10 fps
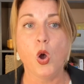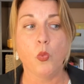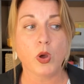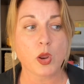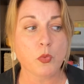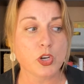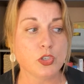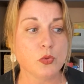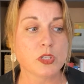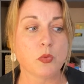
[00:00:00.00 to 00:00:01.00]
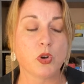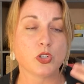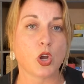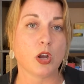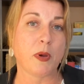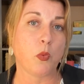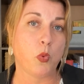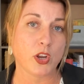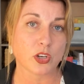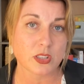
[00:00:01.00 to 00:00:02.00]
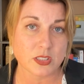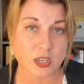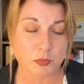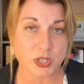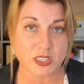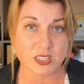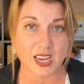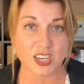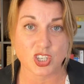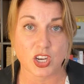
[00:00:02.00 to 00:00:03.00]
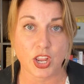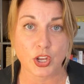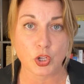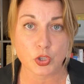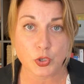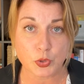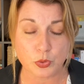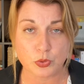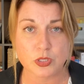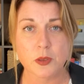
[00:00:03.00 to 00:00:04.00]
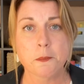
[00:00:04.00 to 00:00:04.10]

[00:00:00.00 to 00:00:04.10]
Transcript: What I want to do is I want to talk about what your listing presentation includes.